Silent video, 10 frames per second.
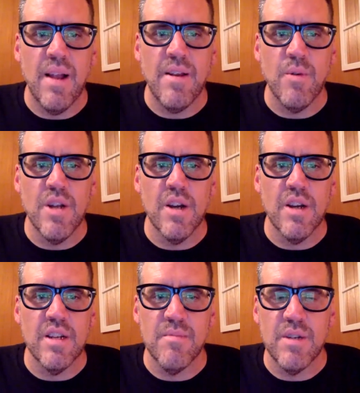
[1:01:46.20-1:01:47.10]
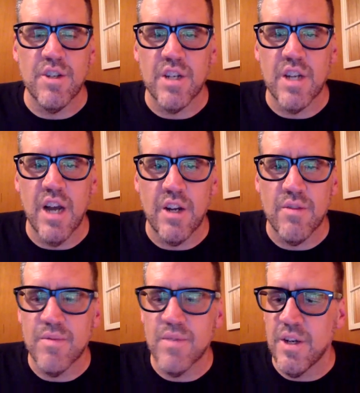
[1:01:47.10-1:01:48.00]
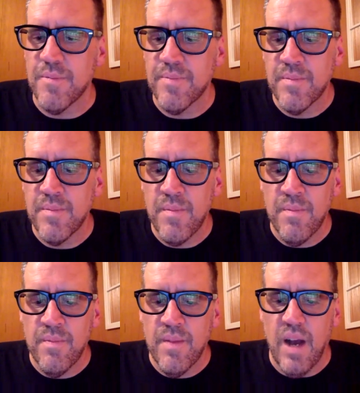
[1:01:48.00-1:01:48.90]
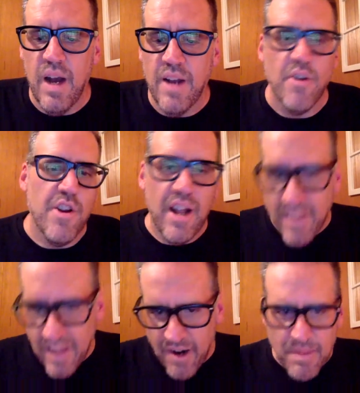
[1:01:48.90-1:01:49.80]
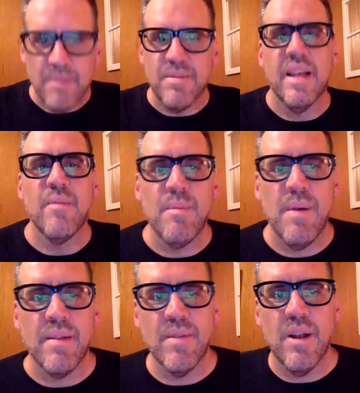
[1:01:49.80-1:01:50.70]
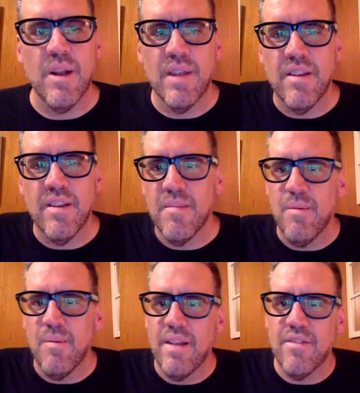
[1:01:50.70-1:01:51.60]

I know we're talking to someone in Chicago, so I know you're not there, but I'm saying we might, get to the Midwest.